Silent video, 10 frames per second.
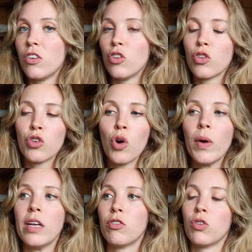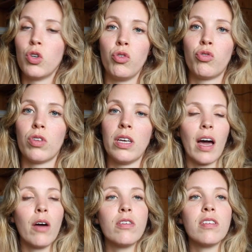just go into it neutrally.
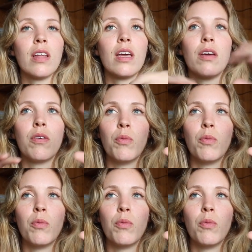I also like,